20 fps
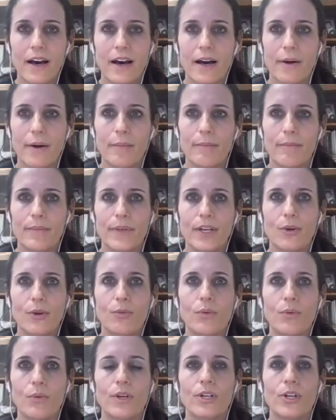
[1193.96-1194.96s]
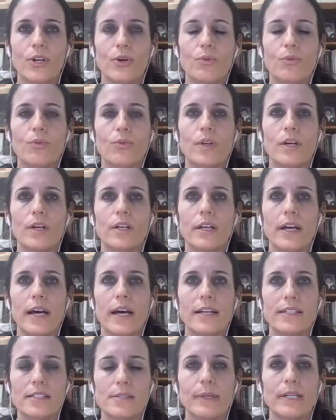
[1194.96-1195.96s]
um, you know,
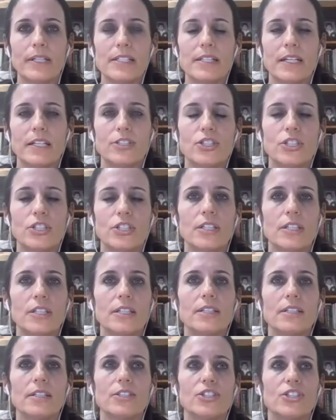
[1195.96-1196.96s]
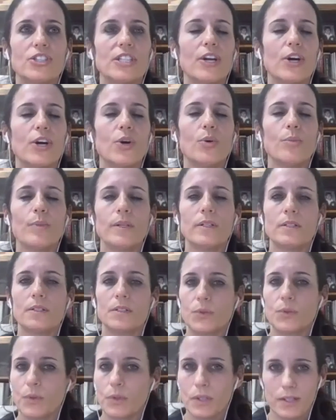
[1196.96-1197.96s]
as Mary said, she opened the
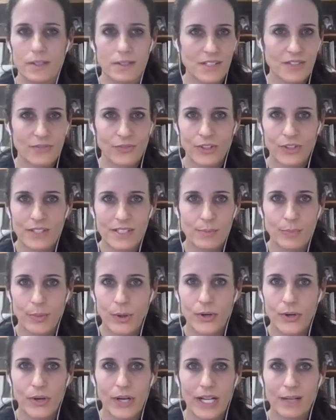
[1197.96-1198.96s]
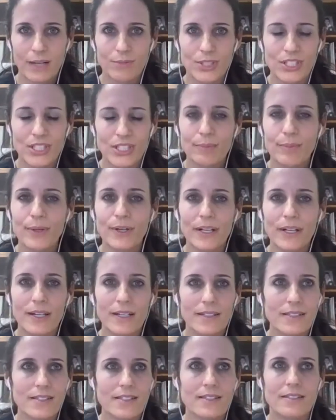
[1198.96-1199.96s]
doors for this program. She put
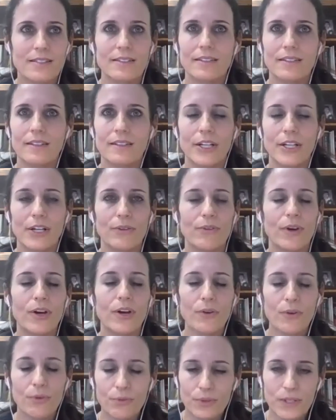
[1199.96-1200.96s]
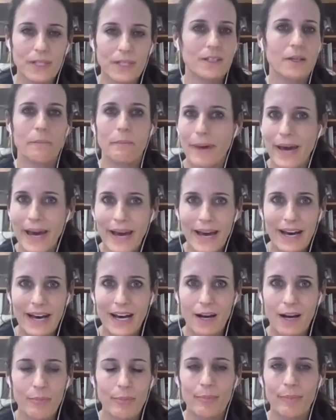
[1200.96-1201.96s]
us, you know, not only on the
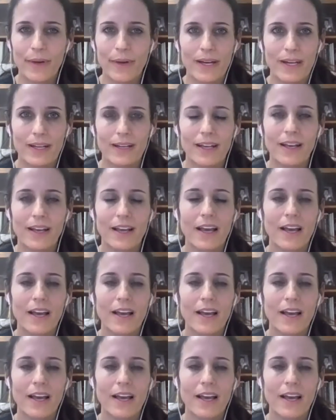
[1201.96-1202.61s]
map, but